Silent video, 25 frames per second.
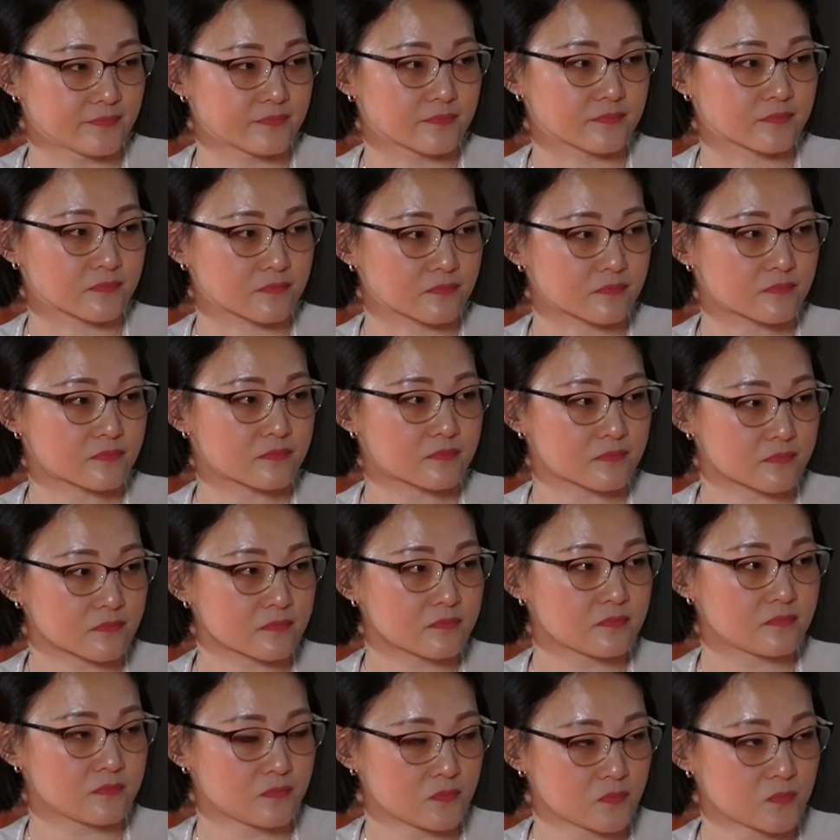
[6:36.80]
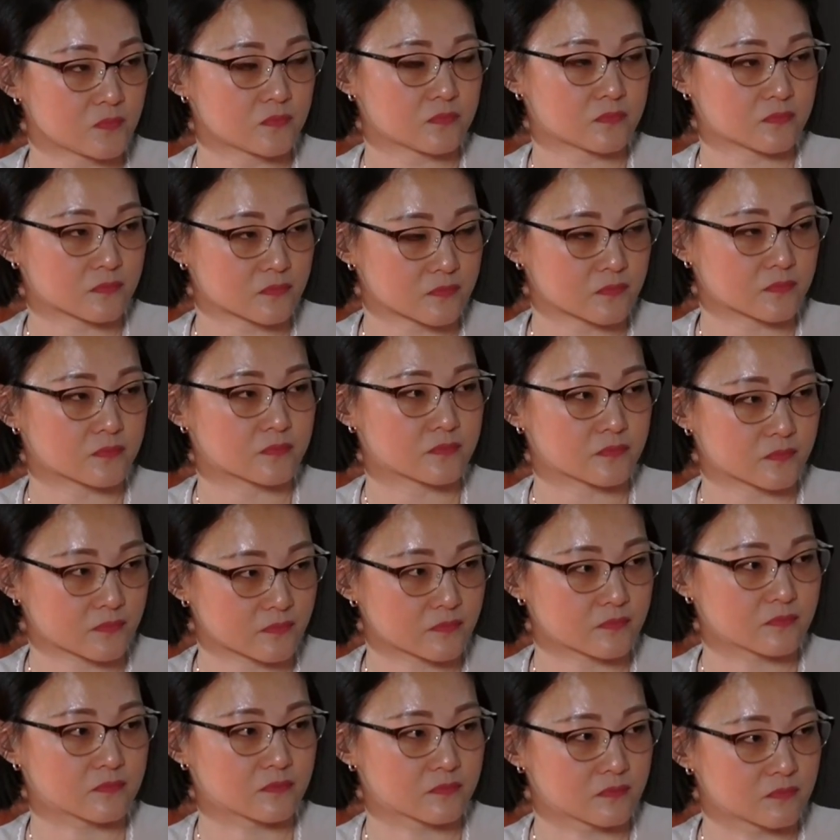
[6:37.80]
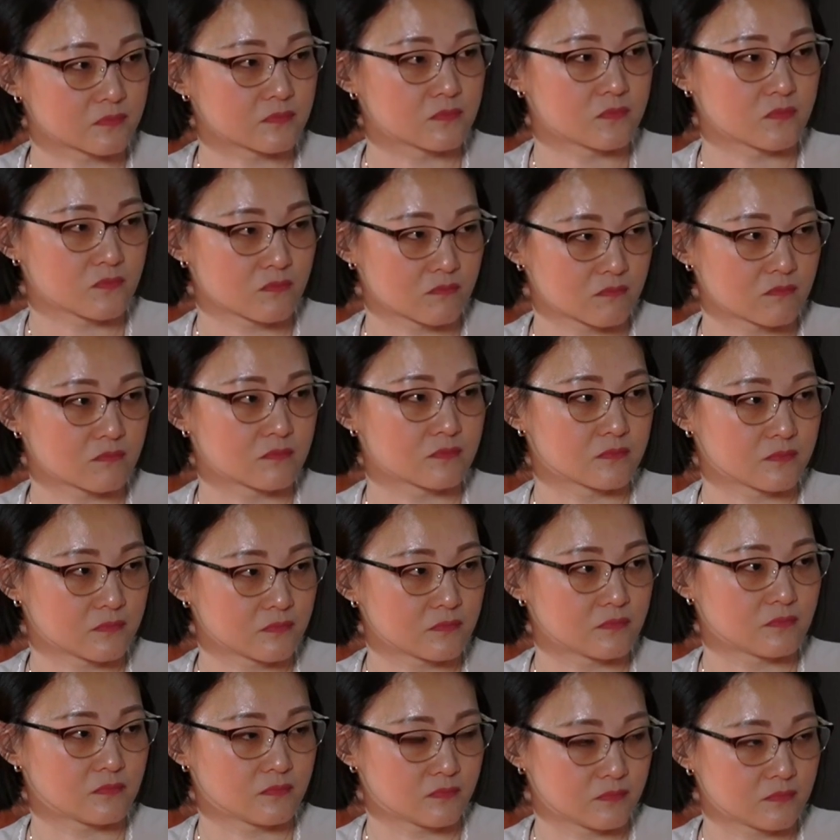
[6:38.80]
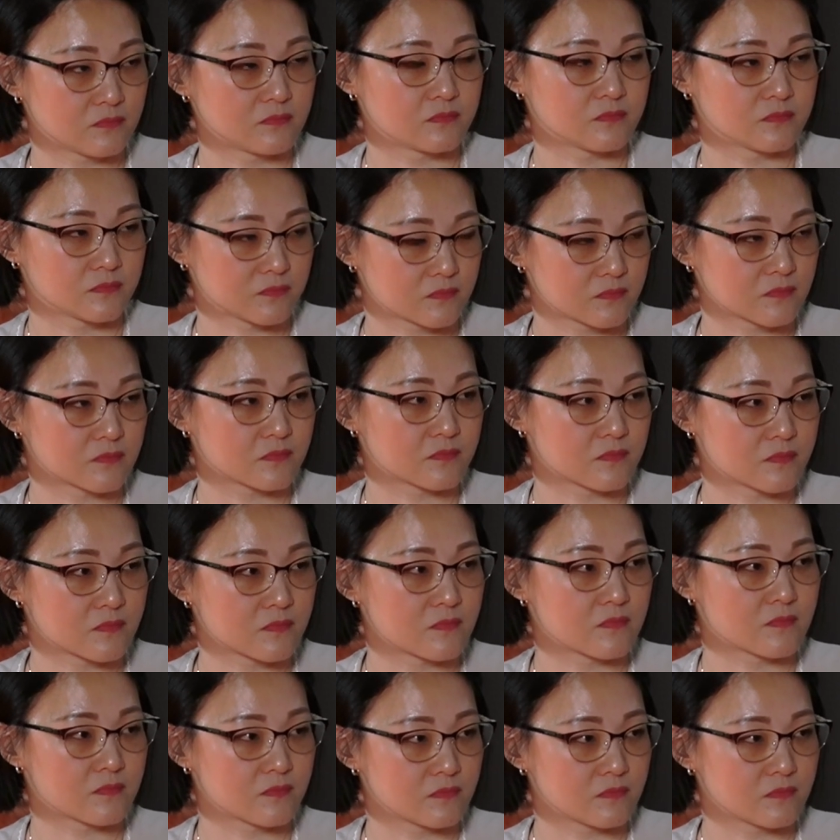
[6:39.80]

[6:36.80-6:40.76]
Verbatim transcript: a mom, you have three boys. There's so many things at stake here.